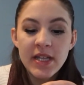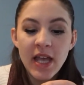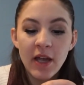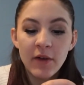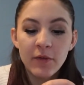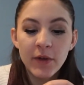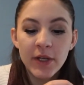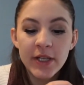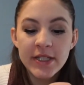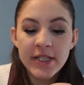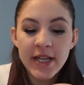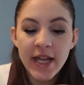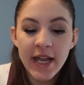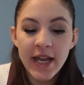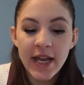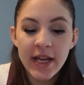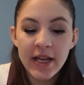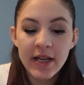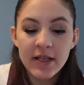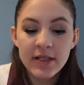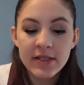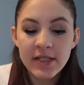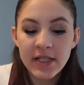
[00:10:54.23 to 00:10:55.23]
every
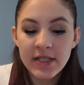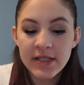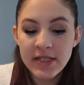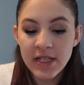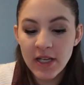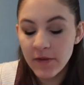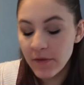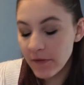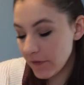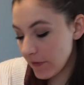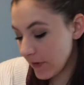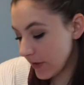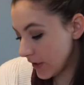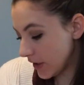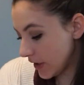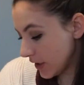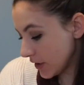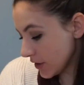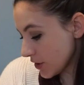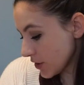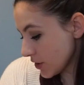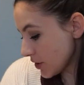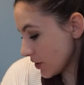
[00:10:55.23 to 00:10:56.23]
day since I
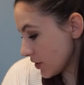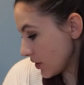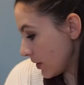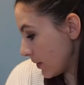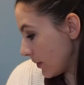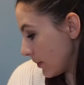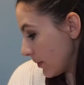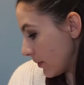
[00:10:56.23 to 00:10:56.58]
finished